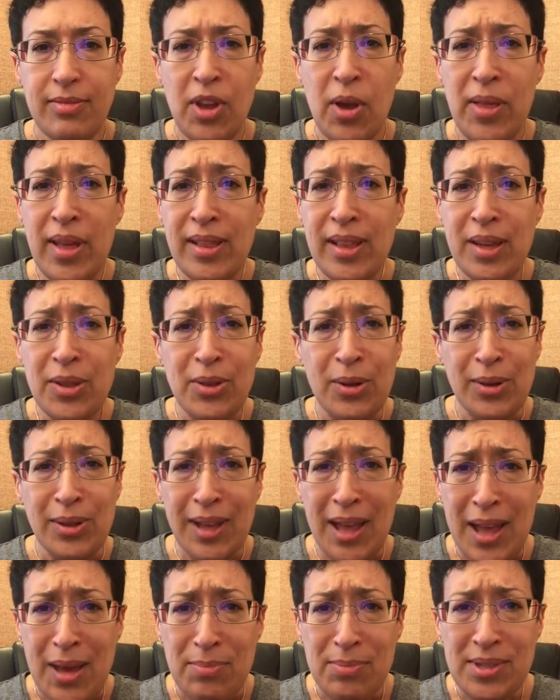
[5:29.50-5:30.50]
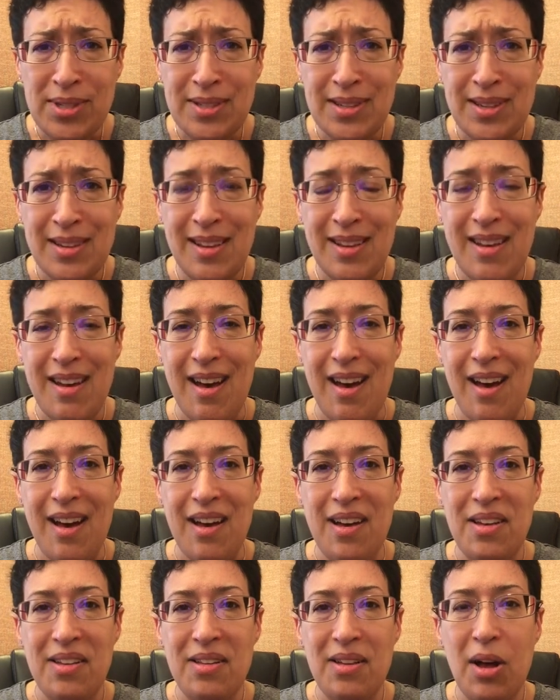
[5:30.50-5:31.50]
they lick their lips.
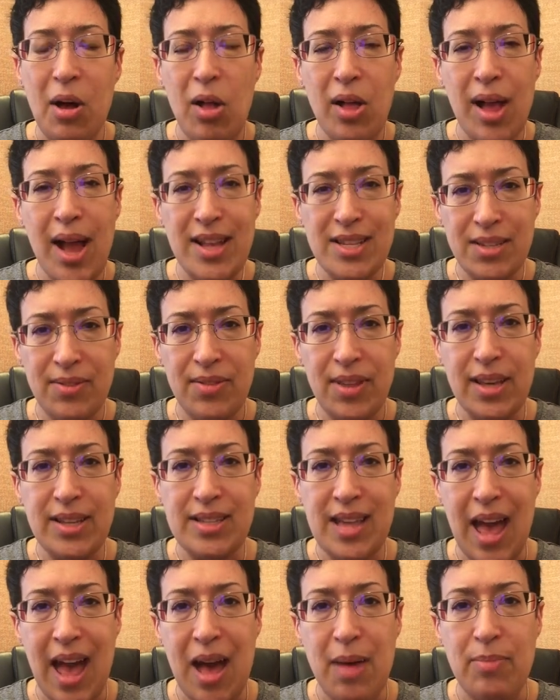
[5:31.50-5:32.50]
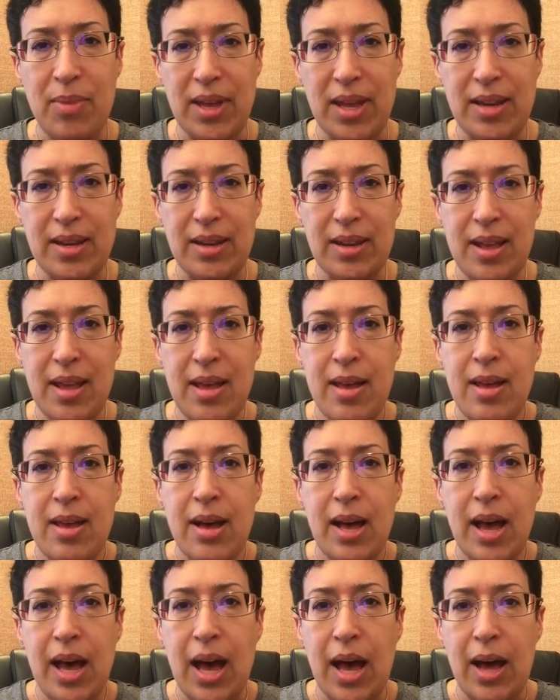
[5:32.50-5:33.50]
All kinds of things happen.
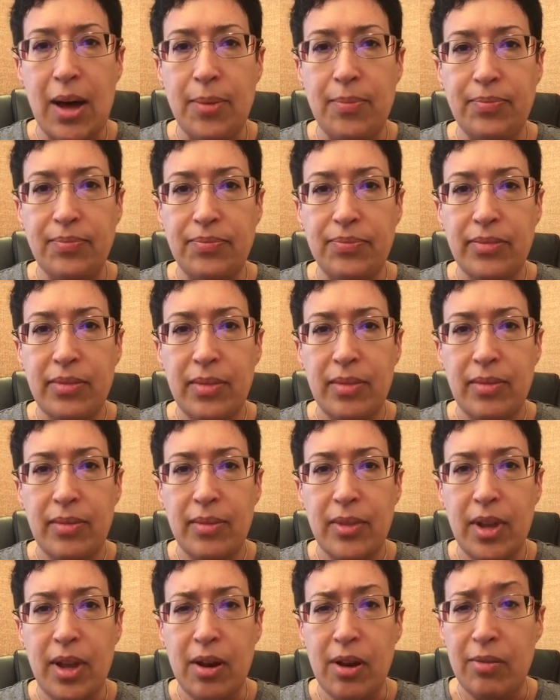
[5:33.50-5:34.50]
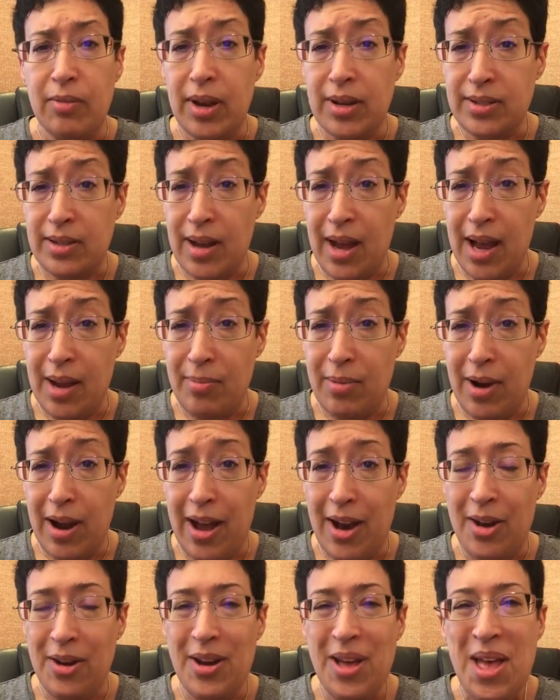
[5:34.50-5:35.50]
I raise an
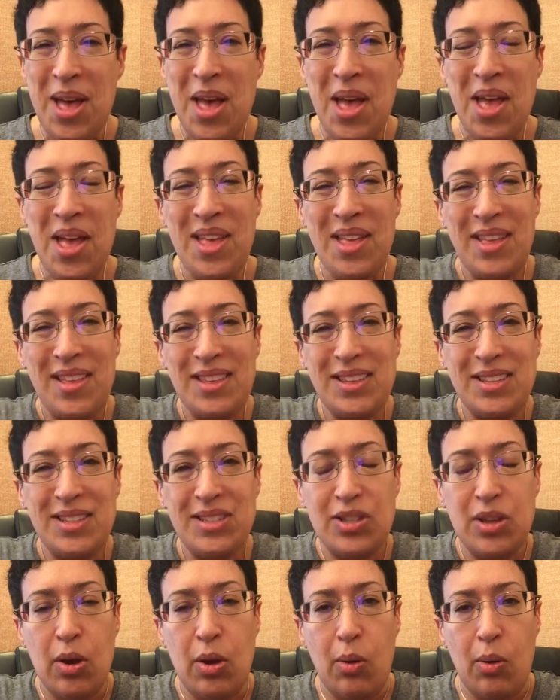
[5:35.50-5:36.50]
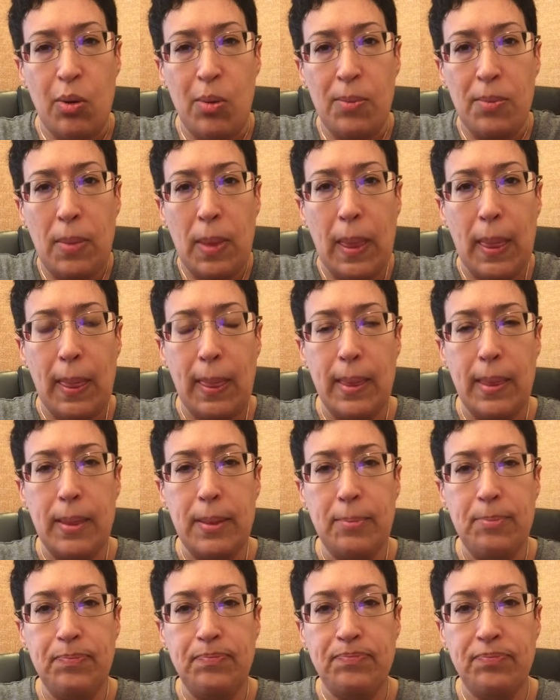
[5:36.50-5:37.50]
eyebrow. So
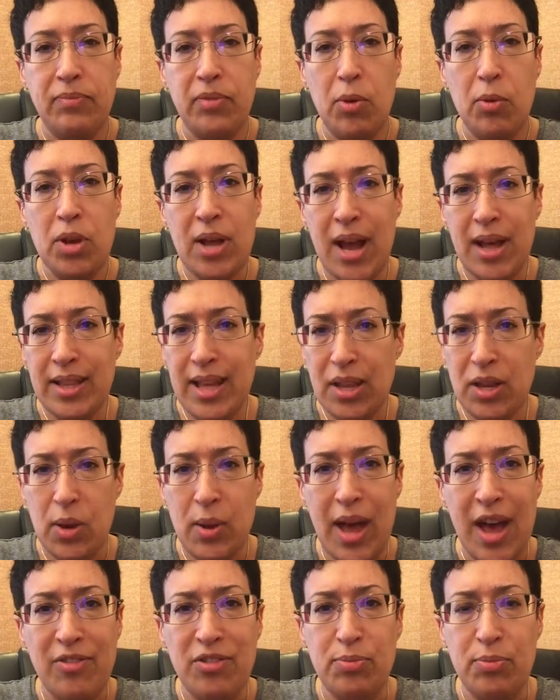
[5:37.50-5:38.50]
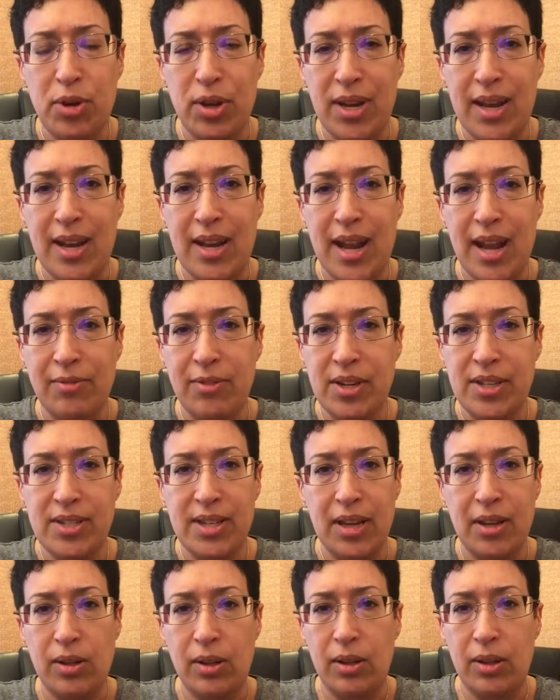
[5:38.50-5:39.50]
without that, you have to put in every
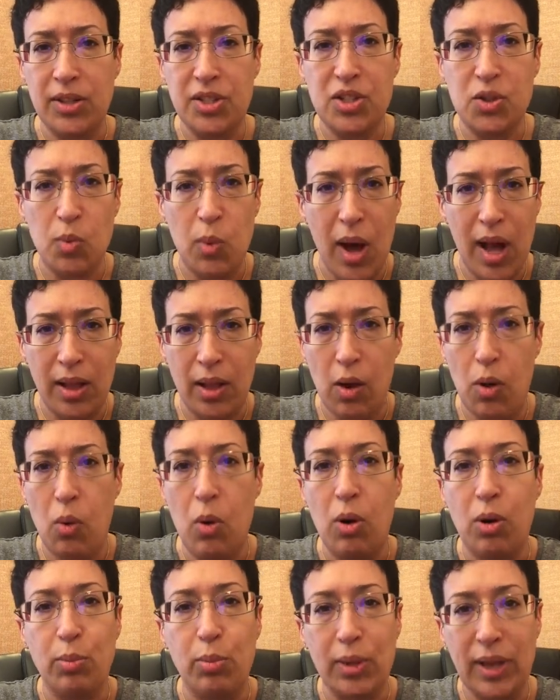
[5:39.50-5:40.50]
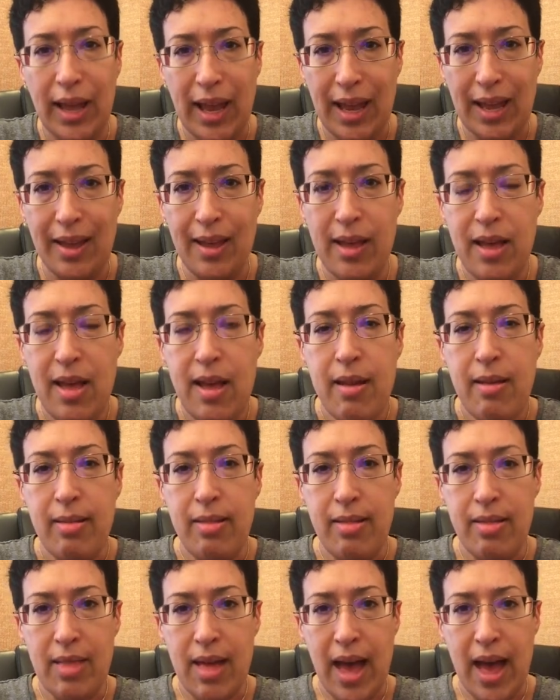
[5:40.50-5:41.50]
single swallow or blink
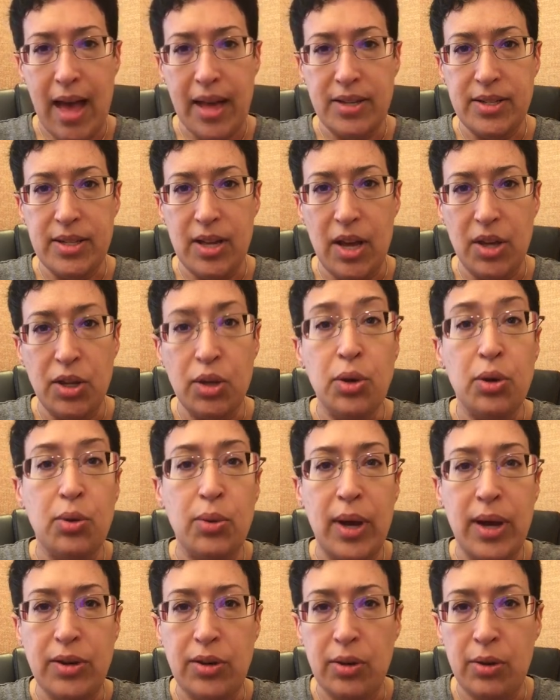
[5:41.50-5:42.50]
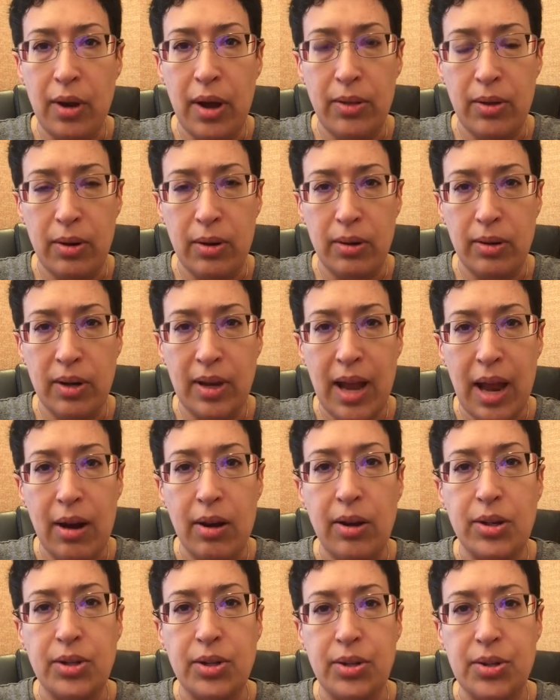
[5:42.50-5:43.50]
that you and your other
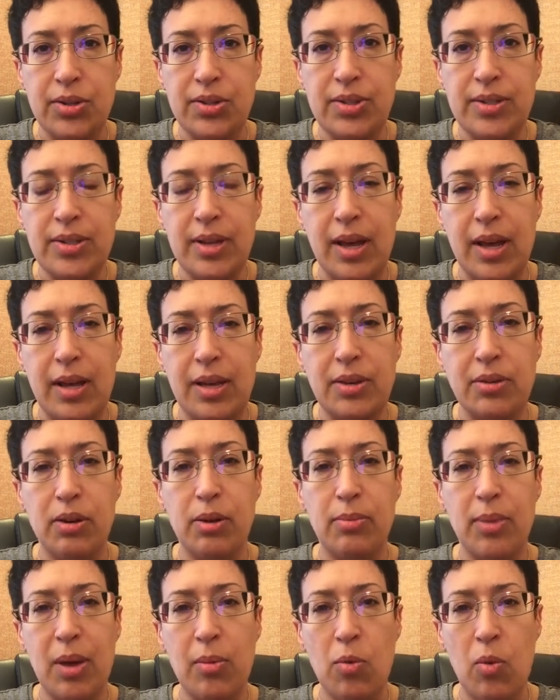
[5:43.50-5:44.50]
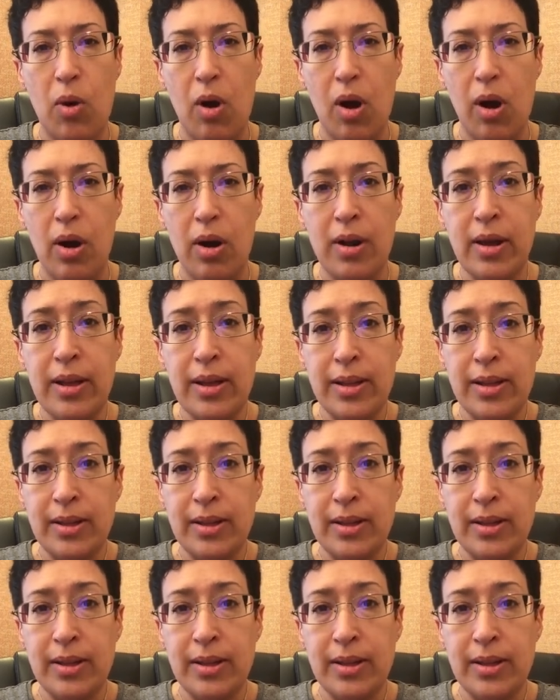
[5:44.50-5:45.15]
characters in your memoir